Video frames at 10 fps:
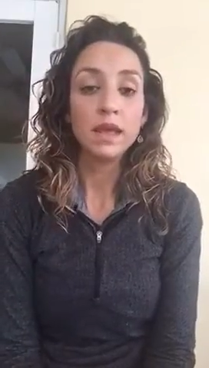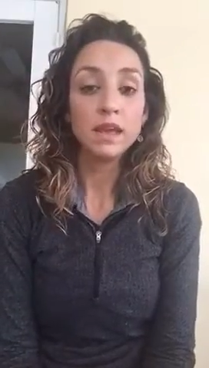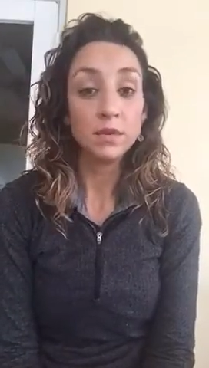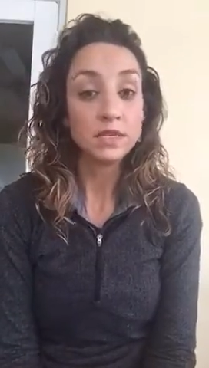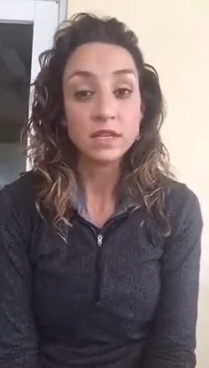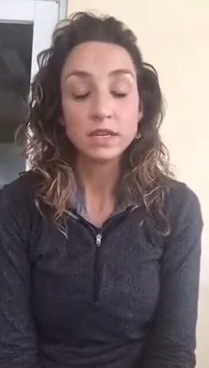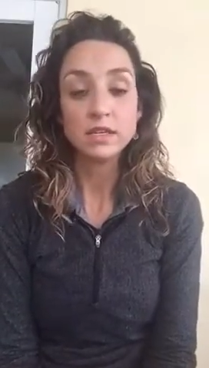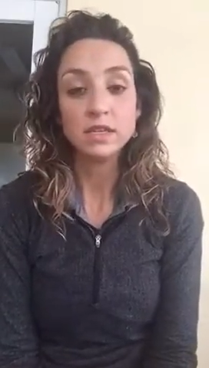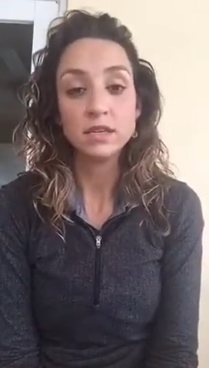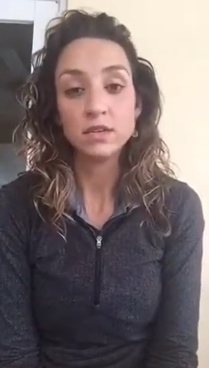Anyways, I
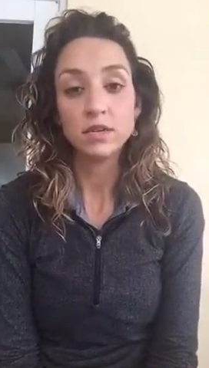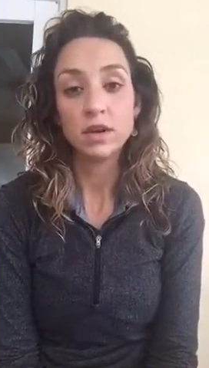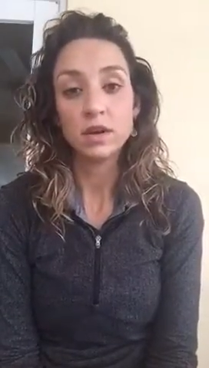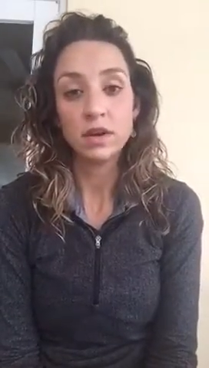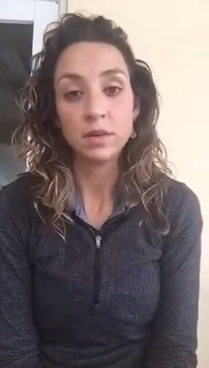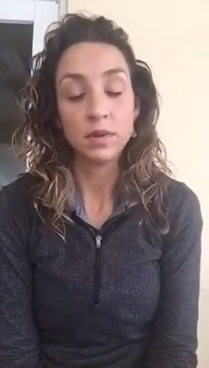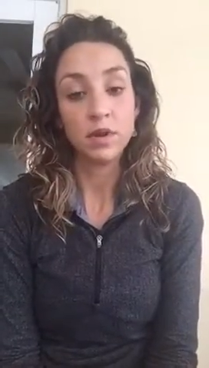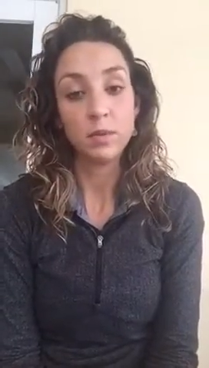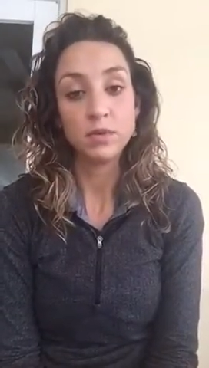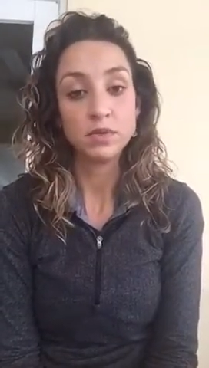had seen a
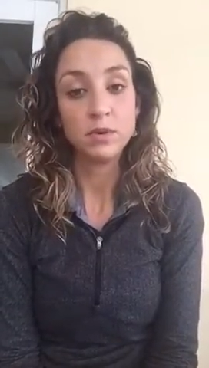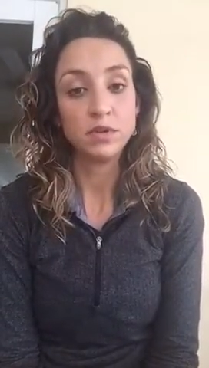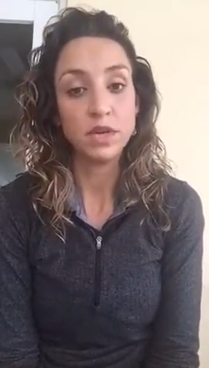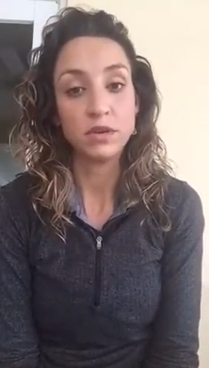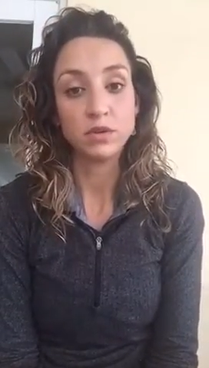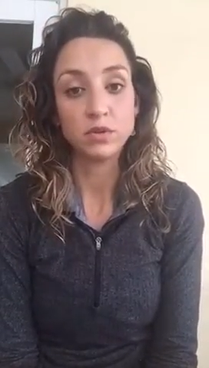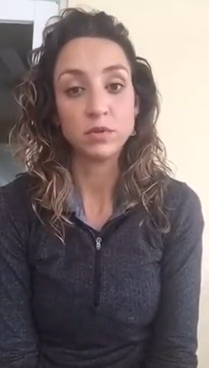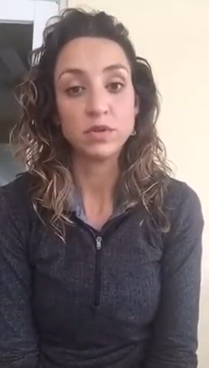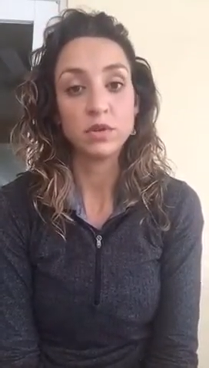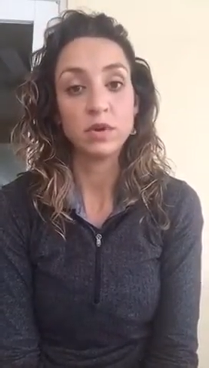lot of posts about challenge
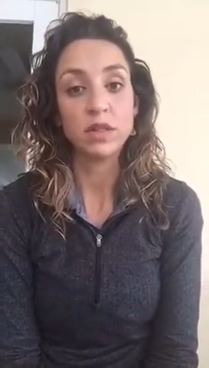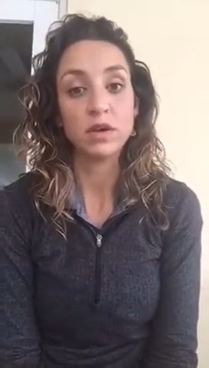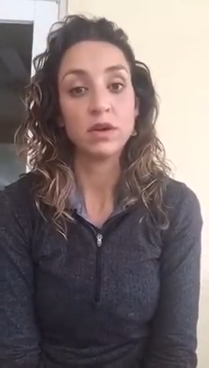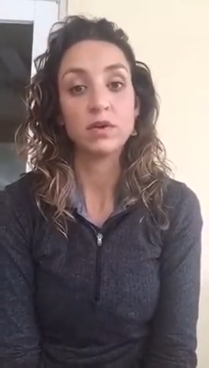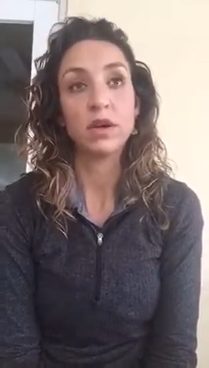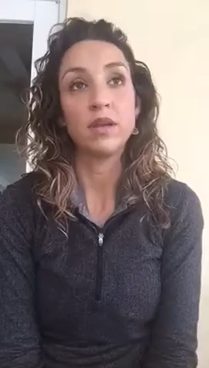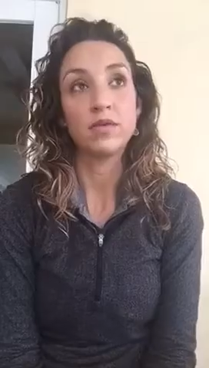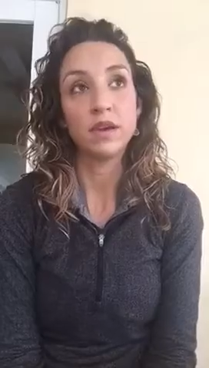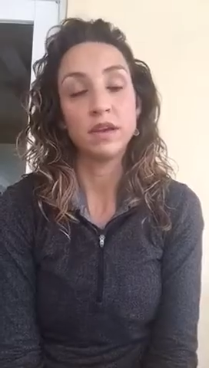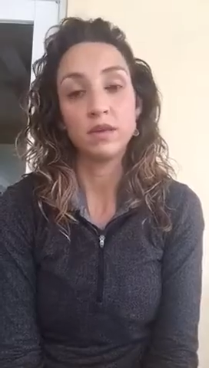groups, so I thought, okay,
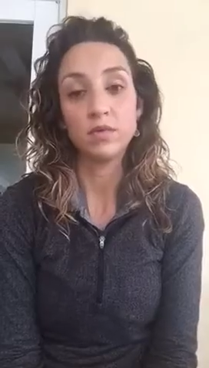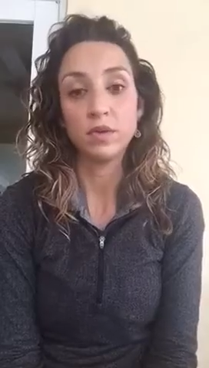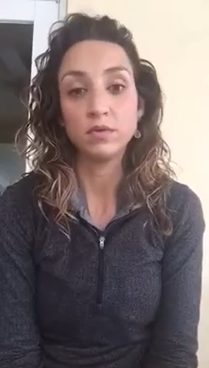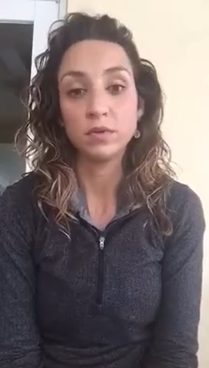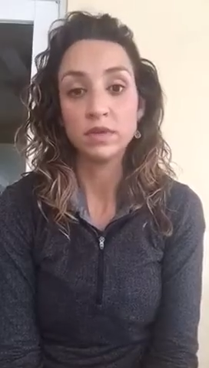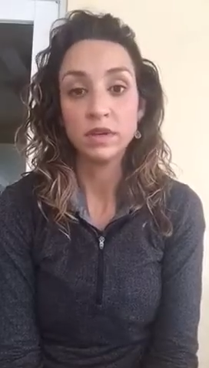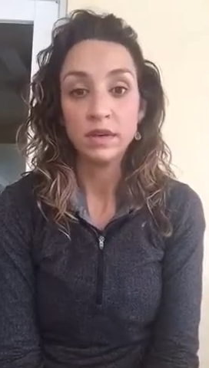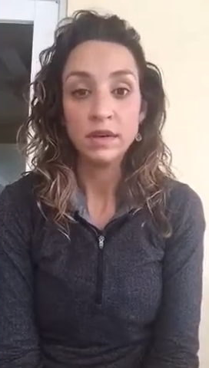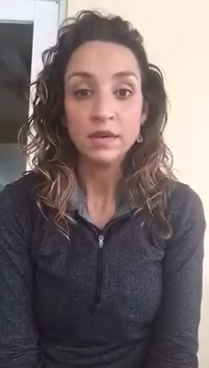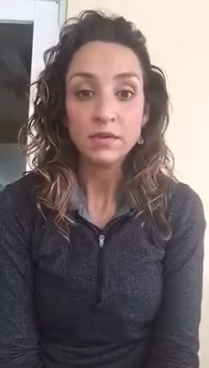if I can get involved with
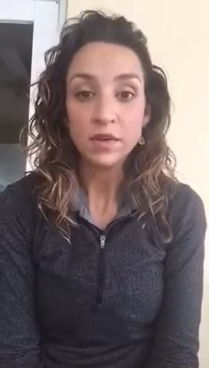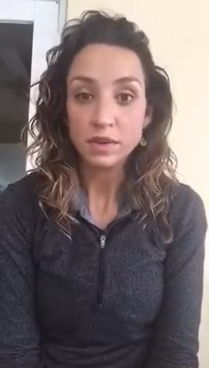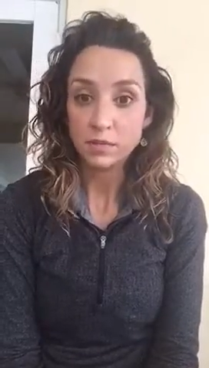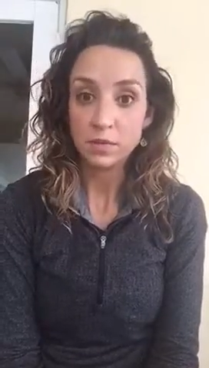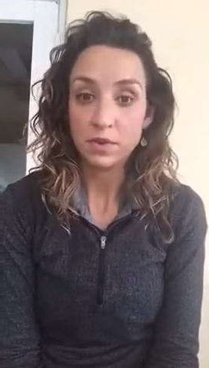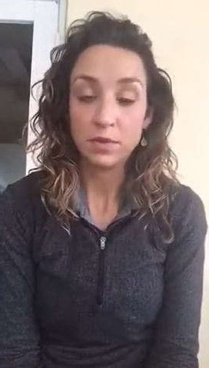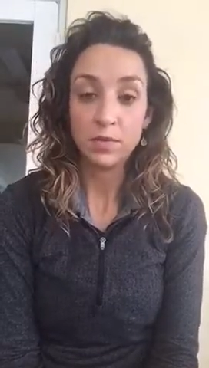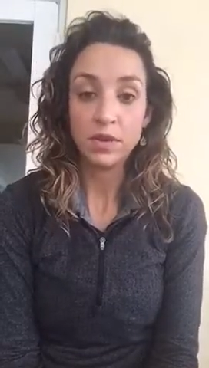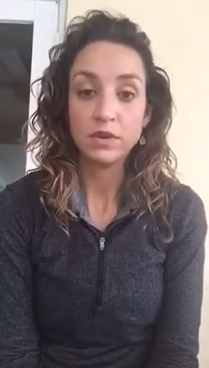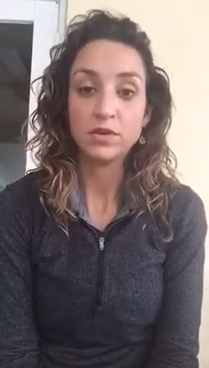fitness, maybe that would
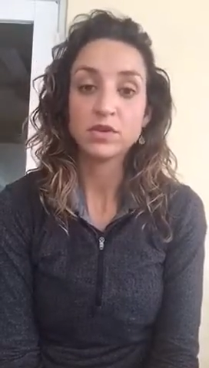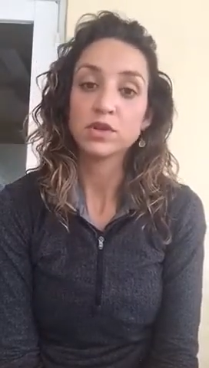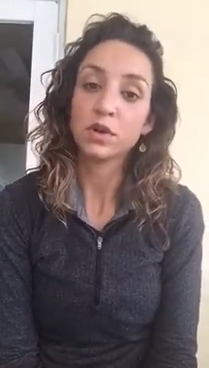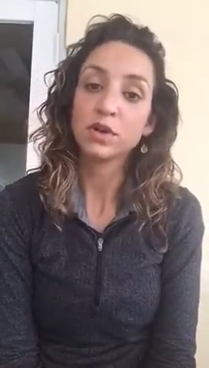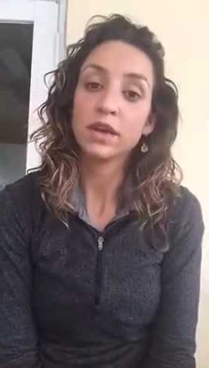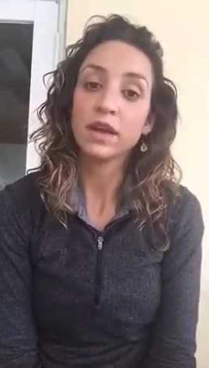be a good start.